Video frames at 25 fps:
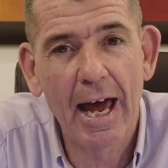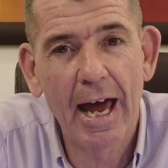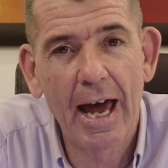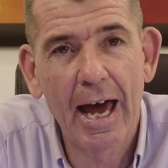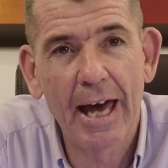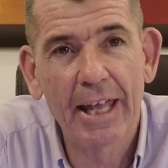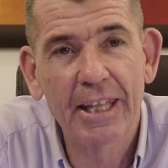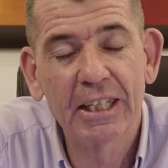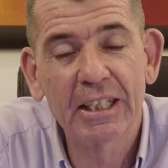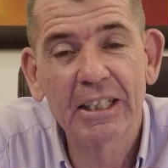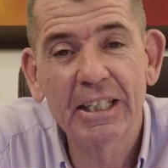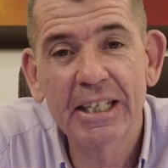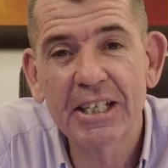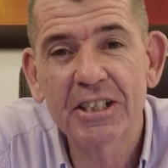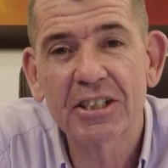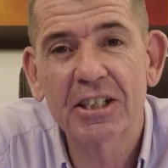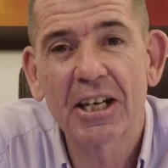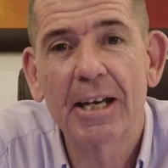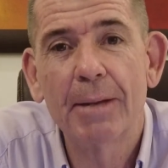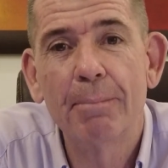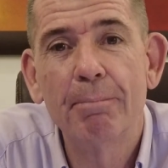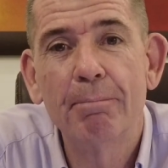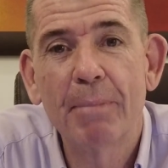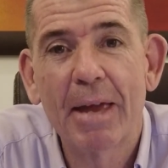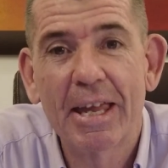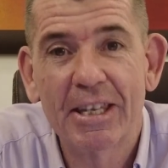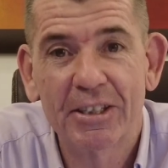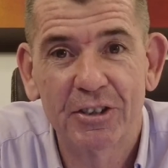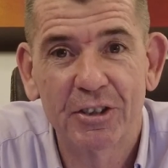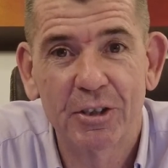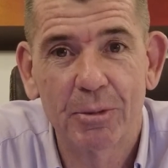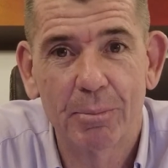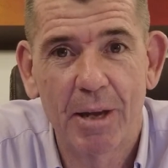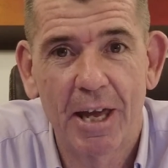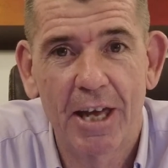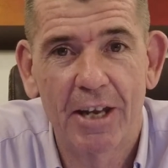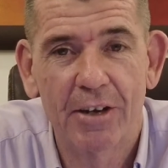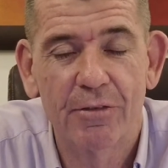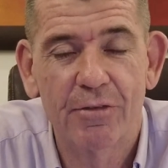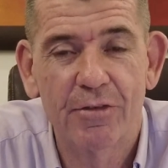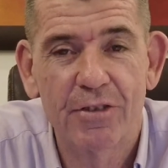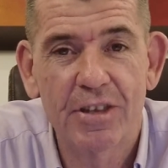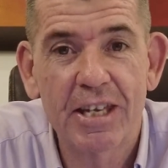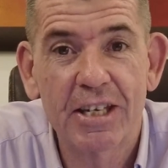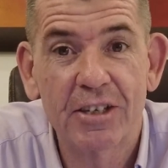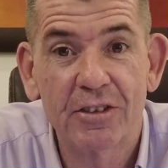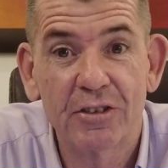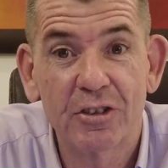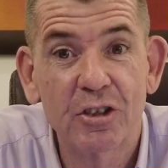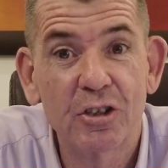unleash an immense amount of
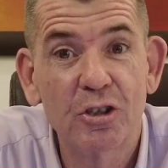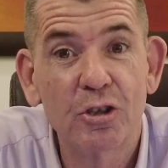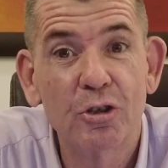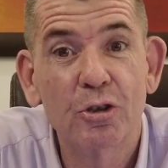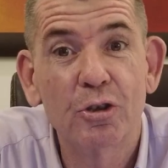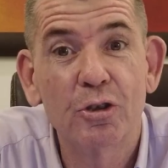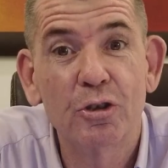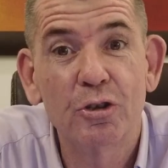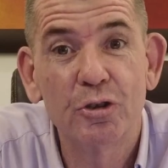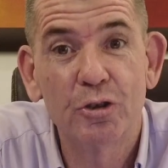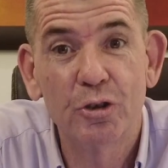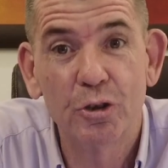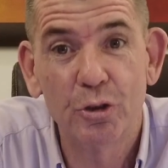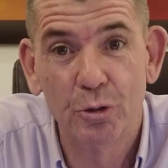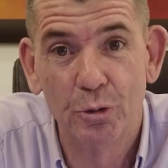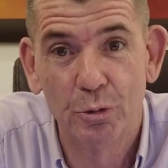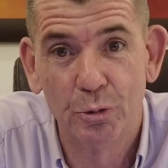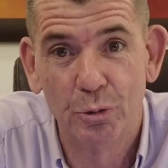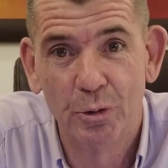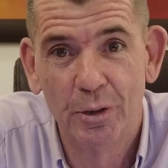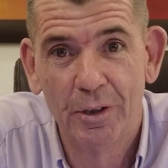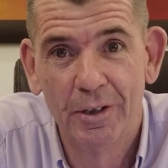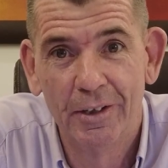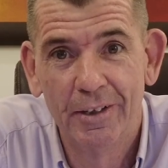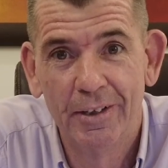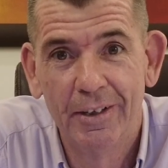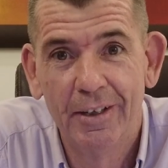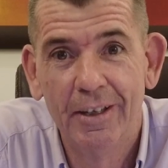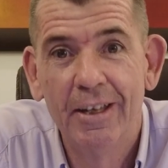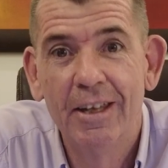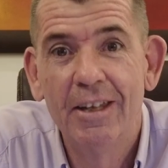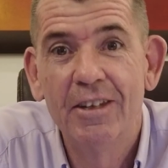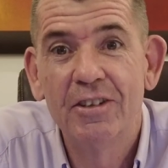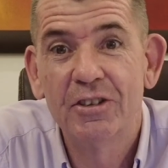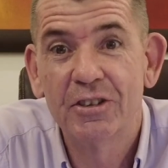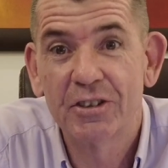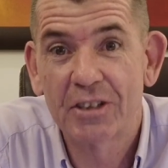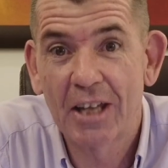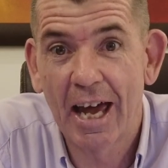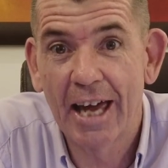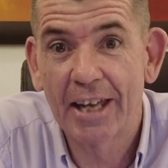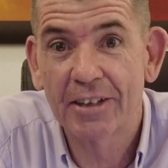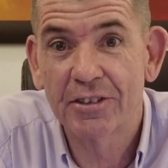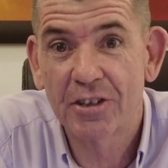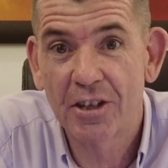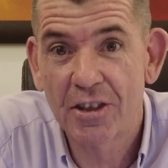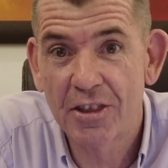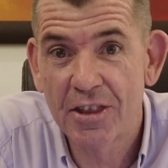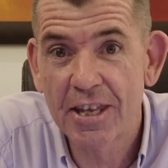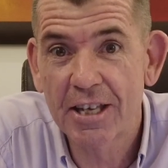things that you can do.
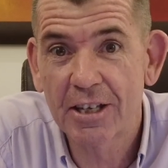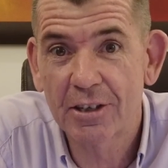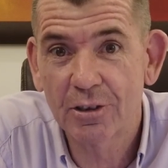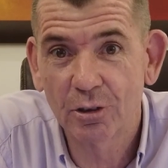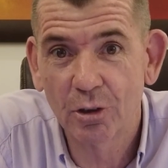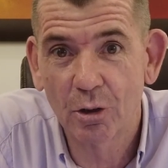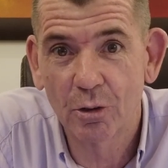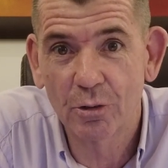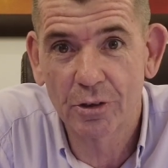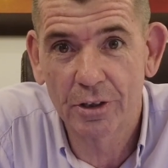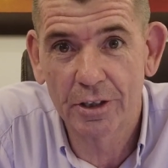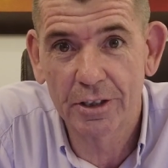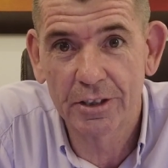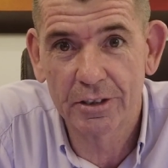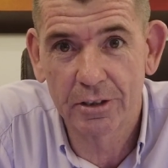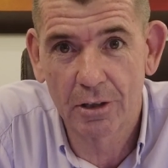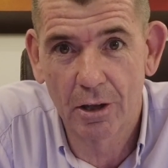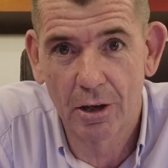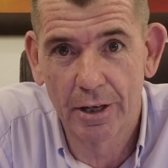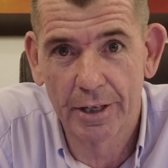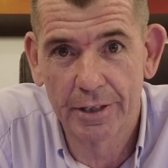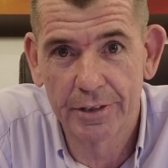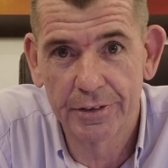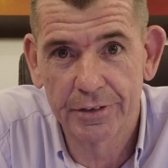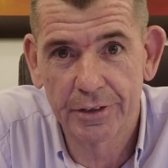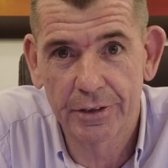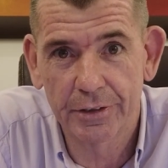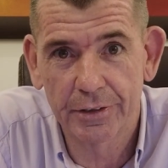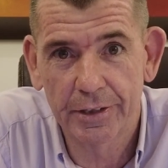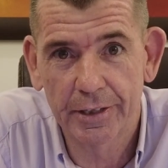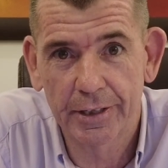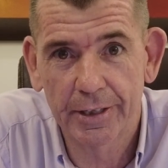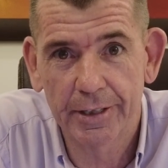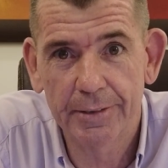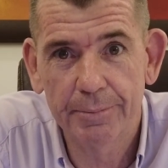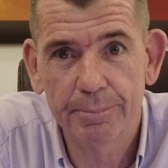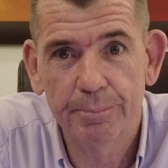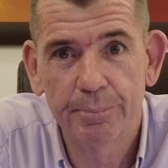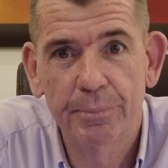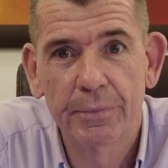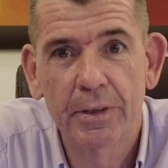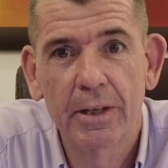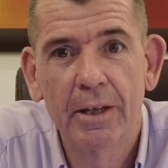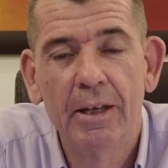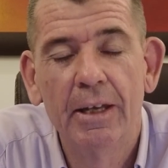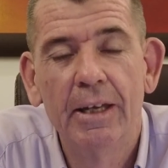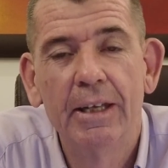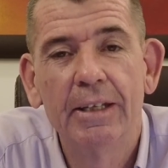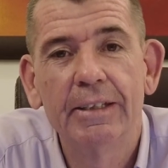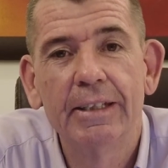Start to think along these lines, okay?
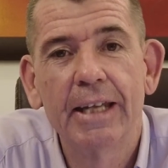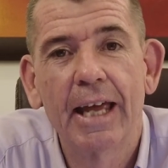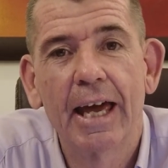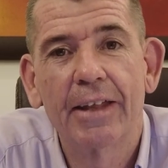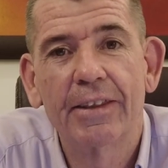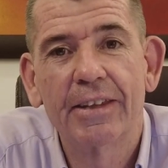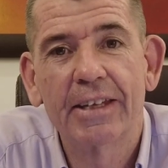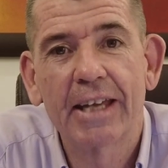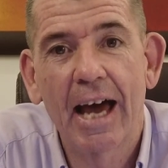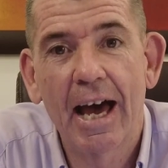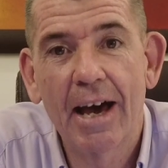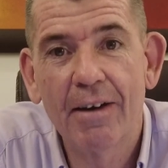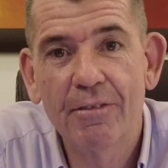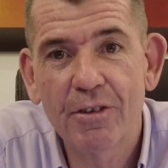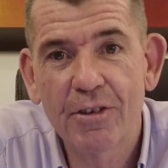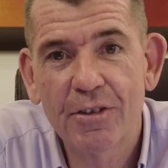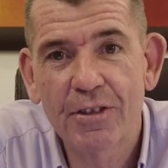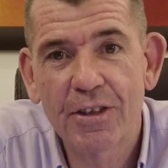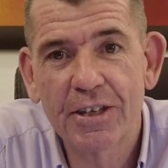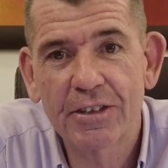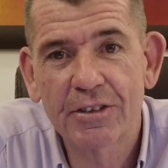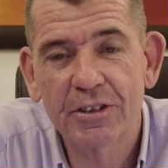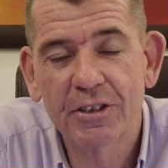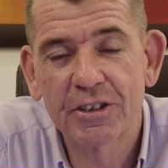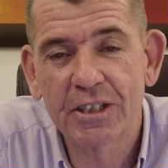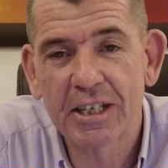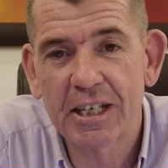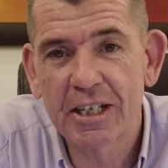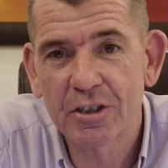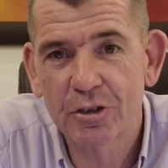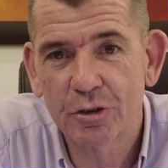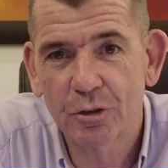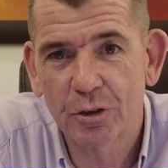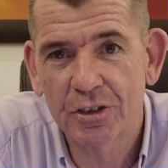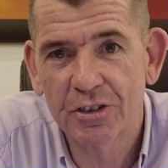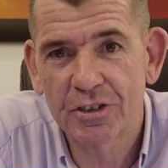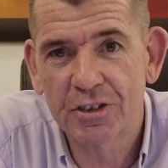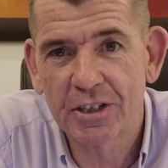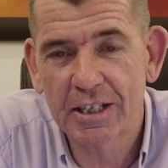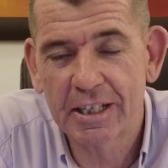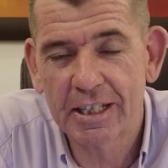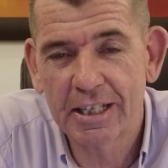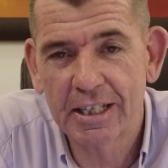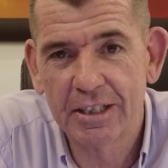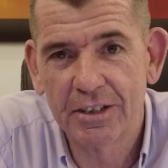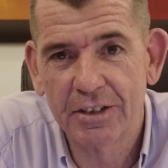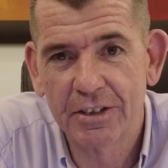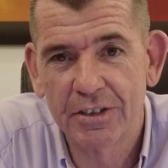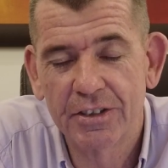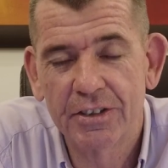Now, the other thing that's interesting
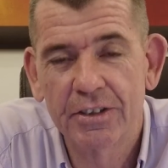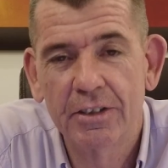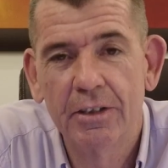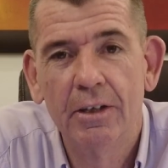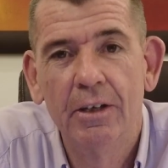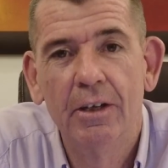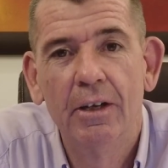is,